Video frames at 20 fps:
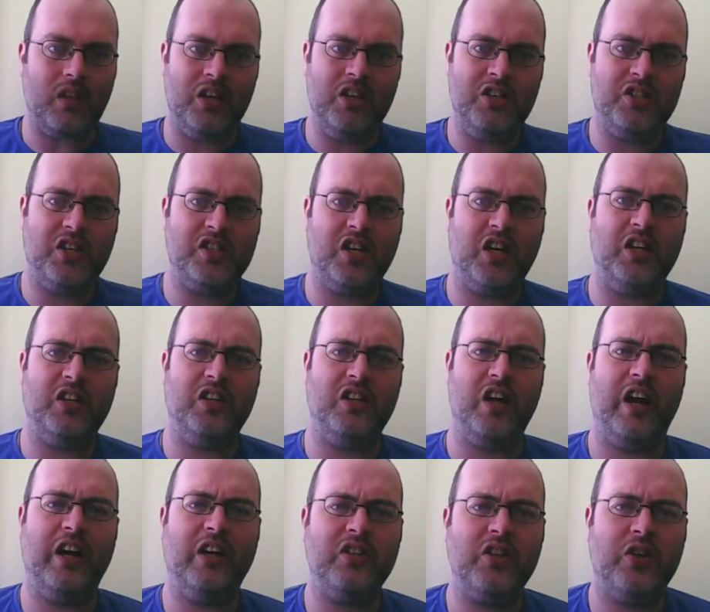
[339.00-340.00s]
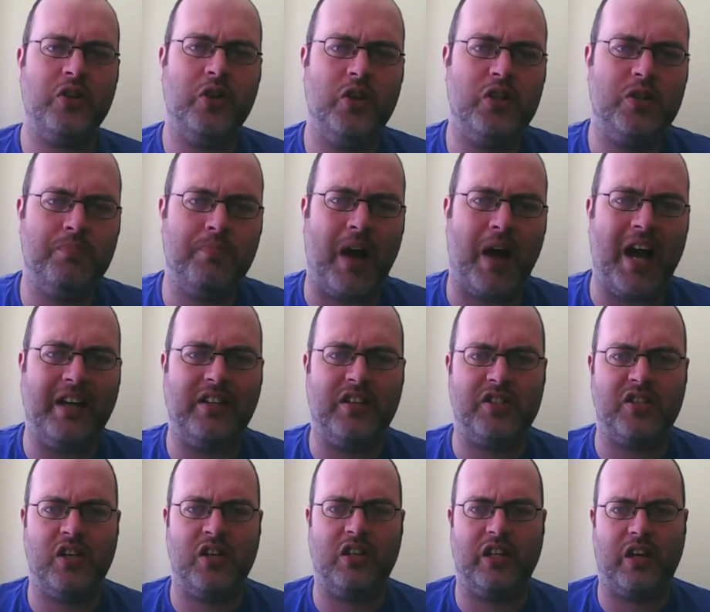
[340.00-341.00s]
He says he heard a huge bang that
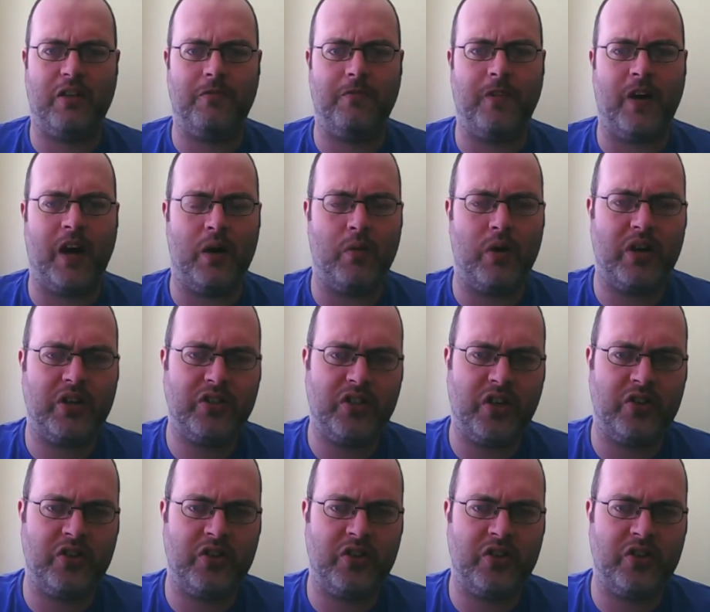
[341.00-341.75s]
sounded like a firework,